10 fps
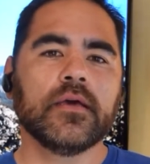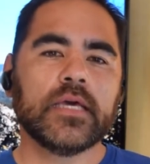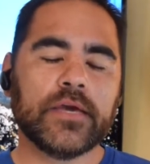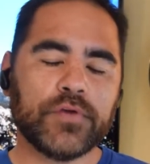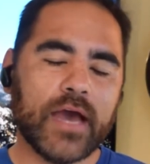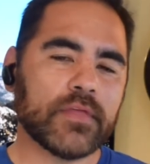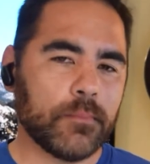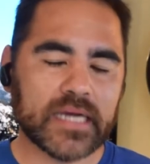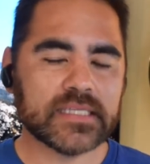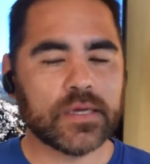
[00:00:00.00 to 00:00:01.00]
If you have that
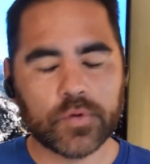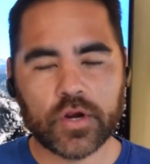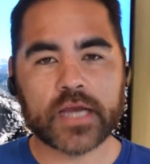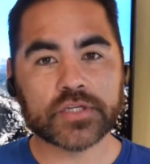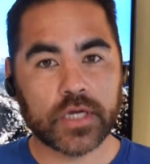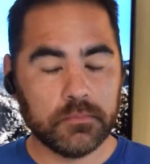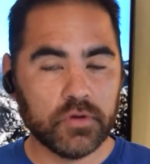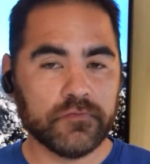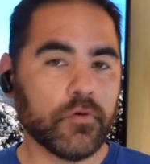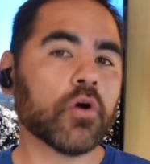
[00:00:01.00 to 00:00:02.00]
mindset where you're actually going to
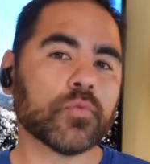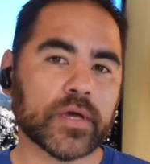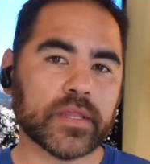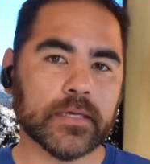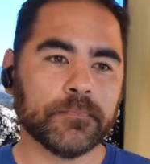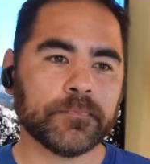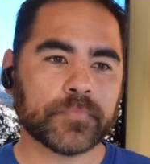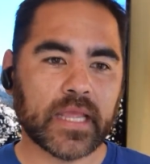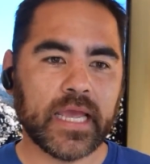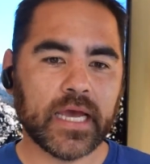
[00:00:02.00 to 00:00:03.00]
move forward with it
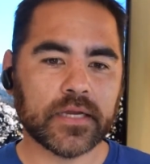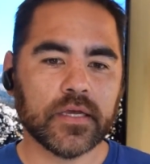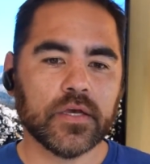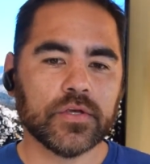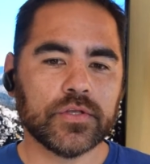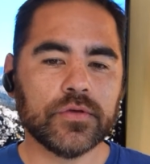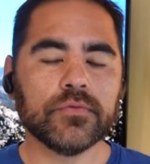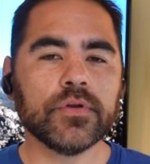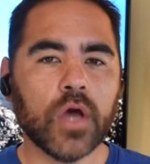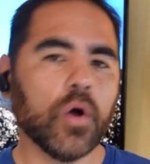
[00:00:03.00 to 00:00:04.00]
and you
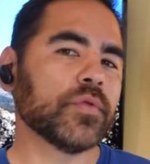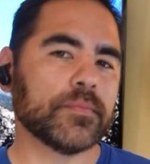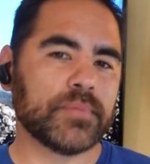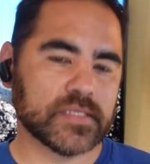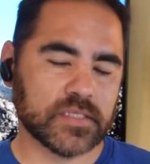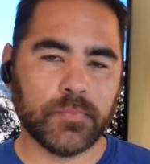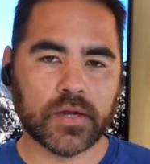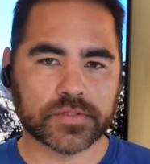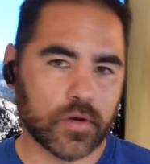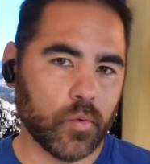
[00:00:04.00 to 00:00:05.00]
know the business
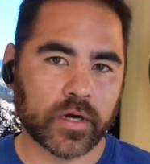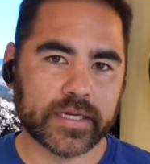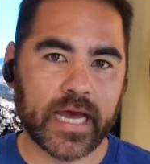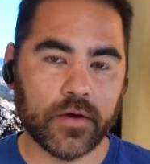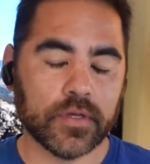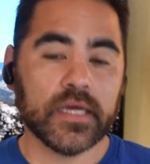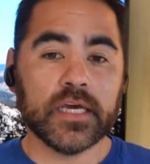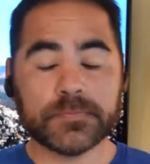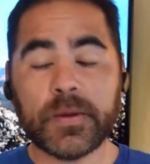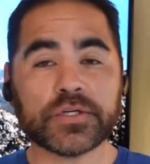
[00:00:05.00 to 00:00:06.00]
model is going to work out,
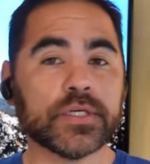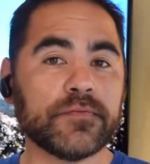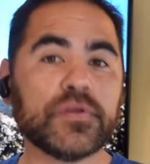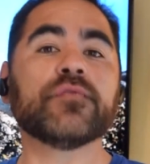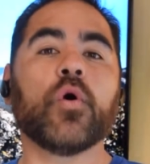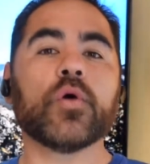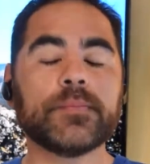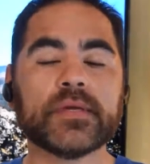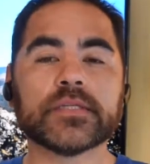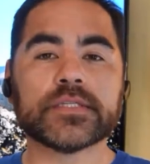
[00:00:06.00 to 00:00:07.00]
especially if you've already
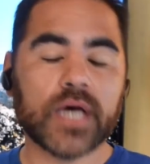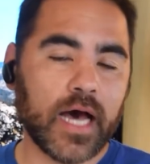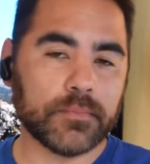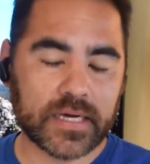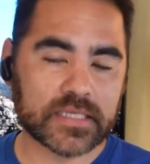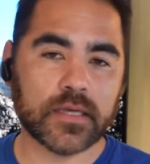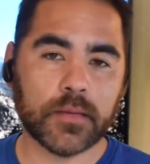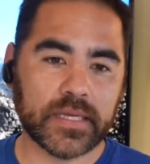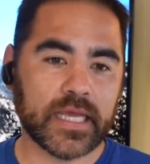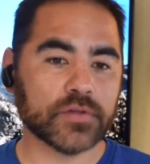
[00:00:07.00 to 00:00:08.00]
been taught by
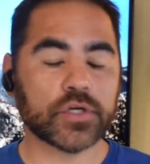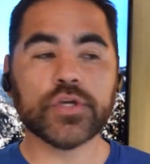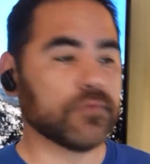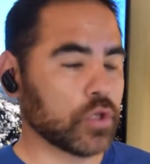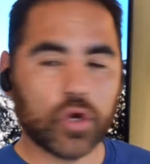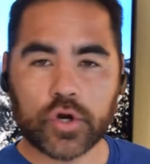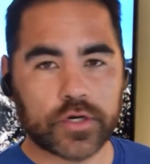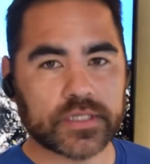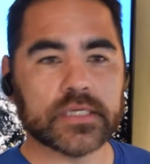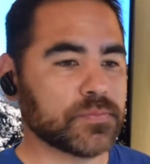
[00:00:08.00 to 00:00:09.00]
somebody else or you've
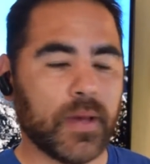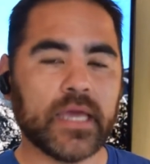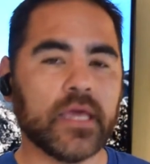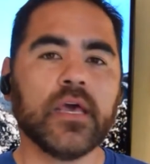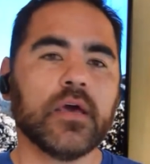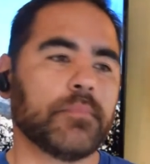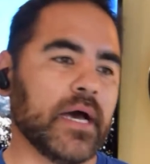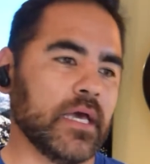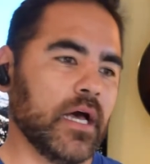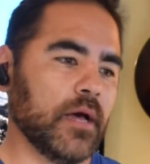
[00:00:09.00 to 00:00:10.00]
learned just by
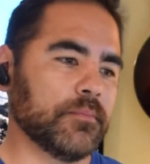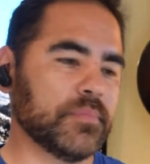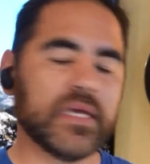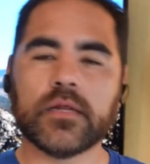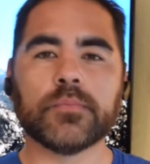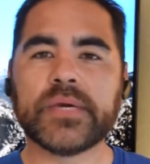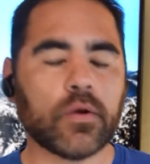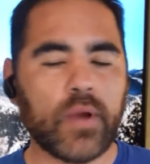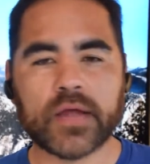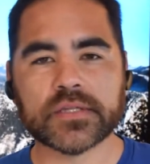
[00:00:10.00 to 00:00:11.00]
by um, being being
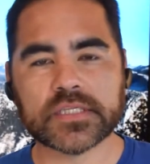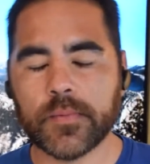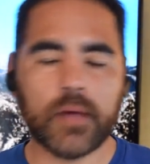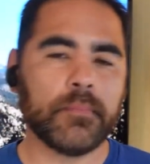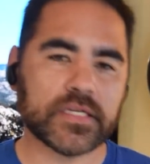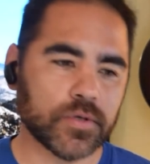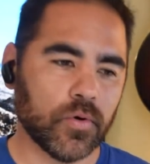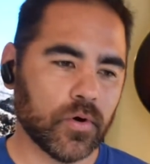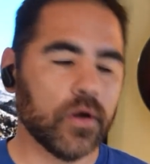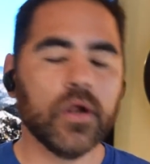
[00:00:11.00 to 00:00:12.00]
around some a
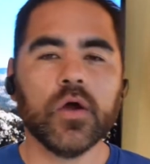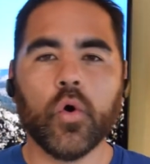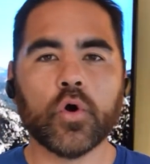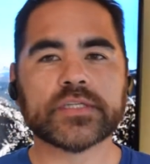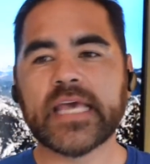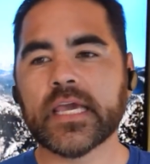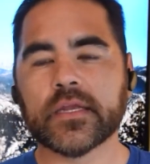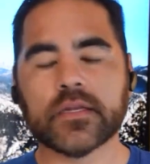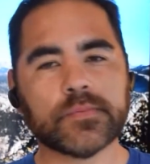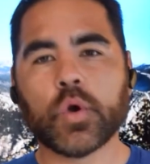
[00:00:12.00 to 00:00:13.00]
mentor or taking
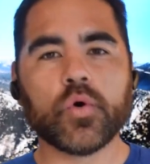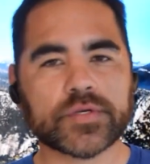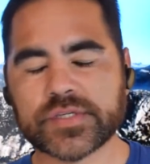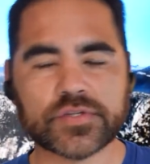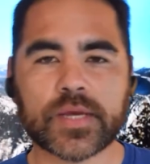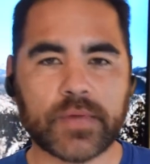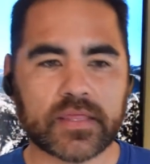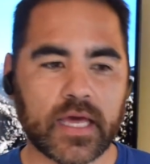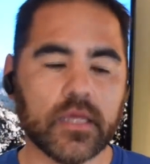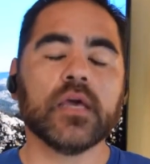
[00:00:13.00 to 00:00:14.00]
some courses or something like
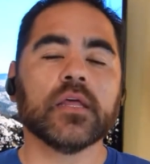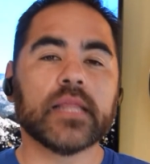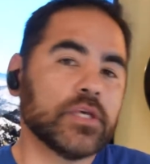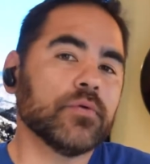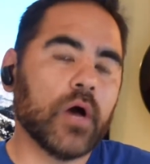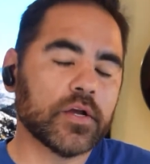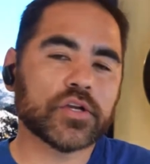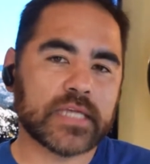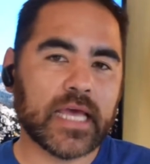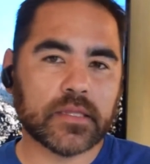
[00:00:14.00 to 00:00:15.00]
that. Like you
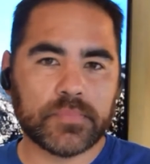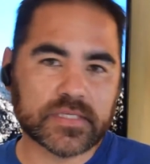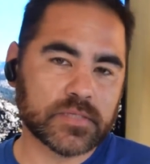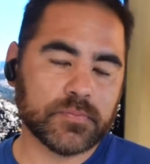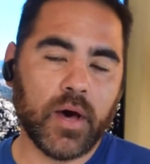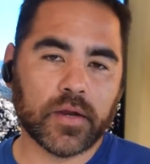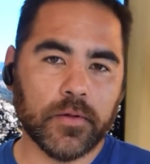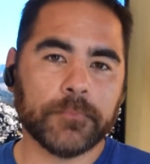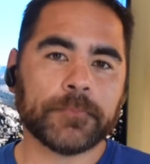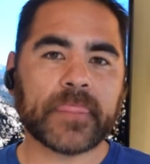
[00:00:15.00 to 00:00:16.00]
understand the business model
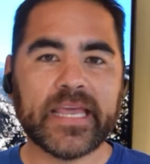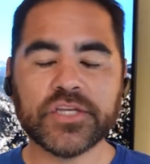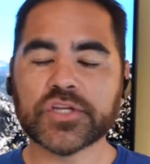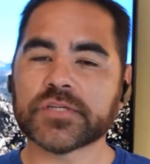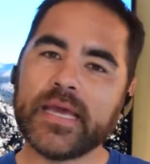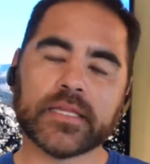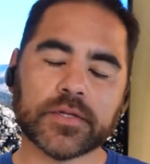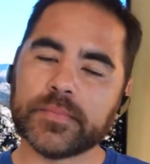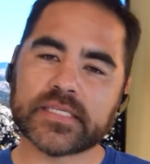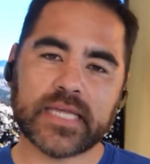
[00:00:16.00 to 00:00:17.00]
and you just made a little
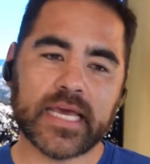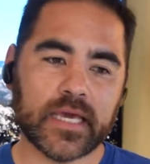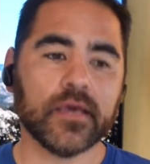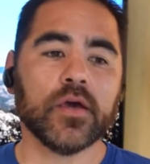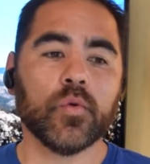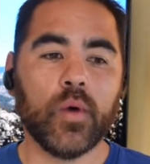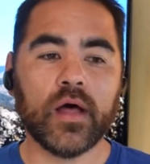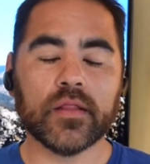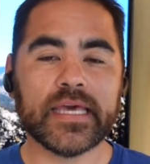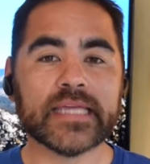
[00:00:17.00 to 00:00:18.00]
mistake.
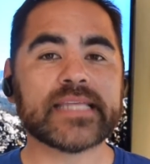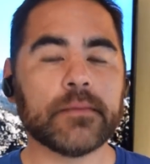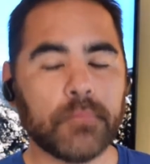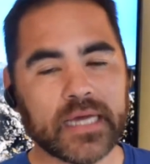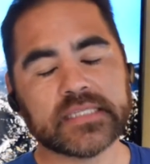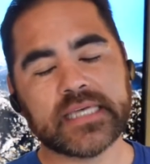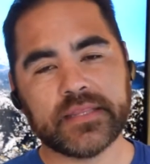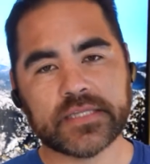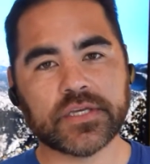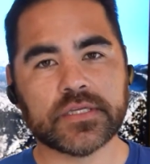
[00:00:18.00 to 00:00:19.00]
Well, it's that mindset
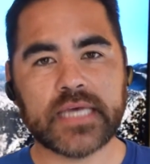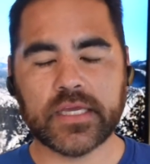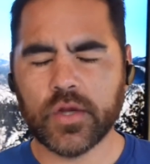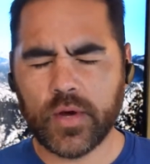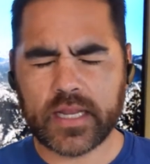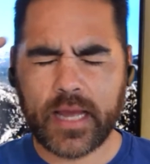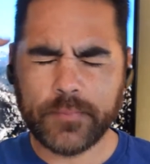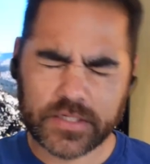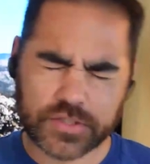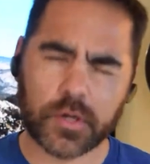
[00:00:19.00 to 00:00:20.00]
that's going to say, you know what, I'm
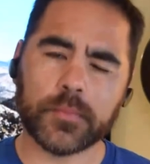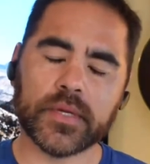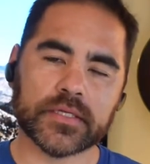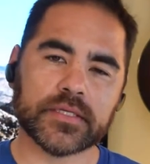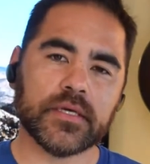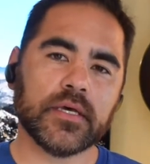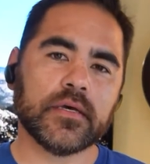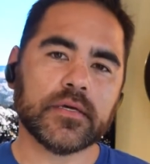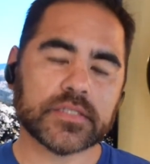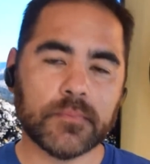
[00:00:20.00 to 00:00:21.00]
determined
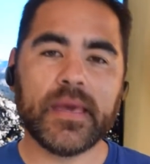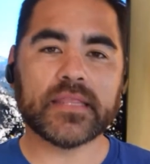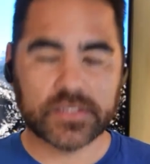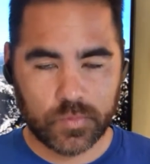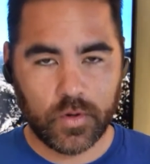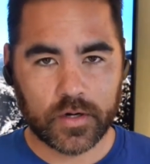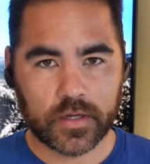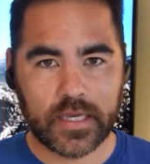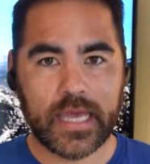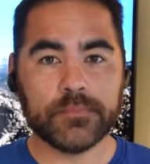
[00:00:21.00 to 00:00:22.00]
to make this work,
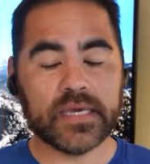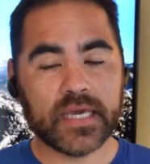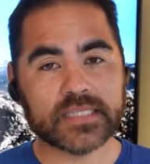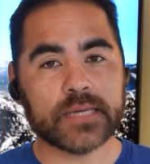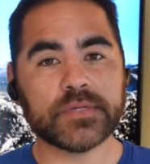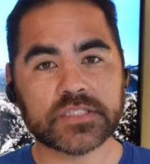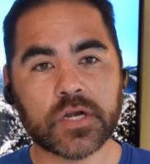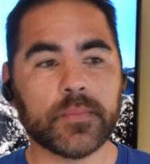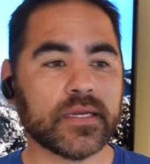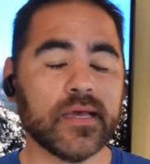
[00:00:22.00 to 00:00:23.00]
and because I'm
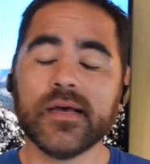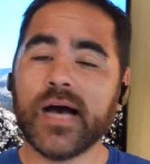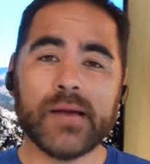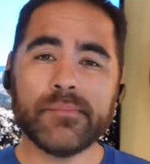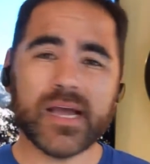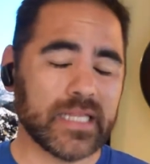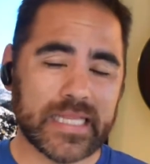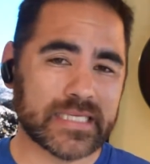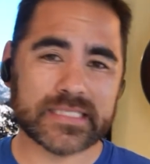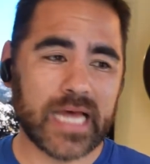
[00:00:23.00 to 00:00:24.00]
determined, I'm not going to let
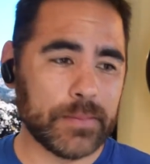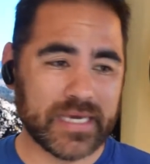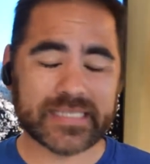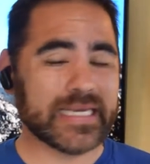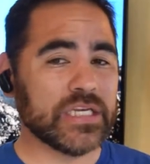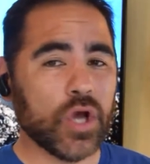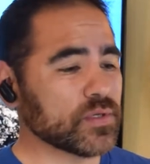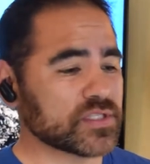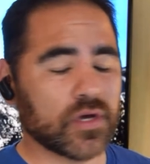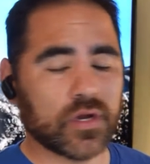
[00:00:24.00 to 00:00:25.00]
this stop me because I know
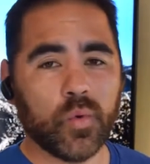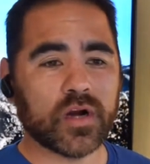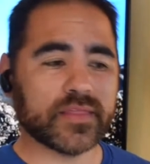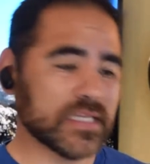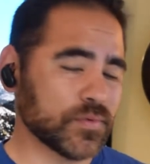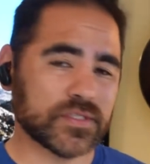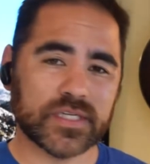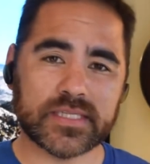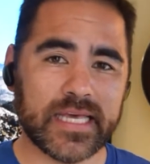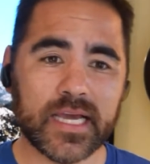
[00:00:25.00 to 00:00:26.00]
it's going to work. This was
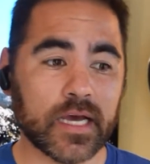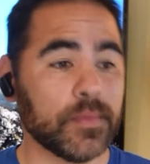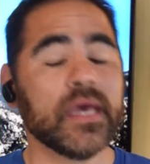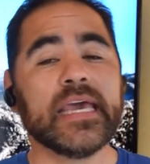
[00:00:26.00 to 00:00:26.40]
just a hiccup.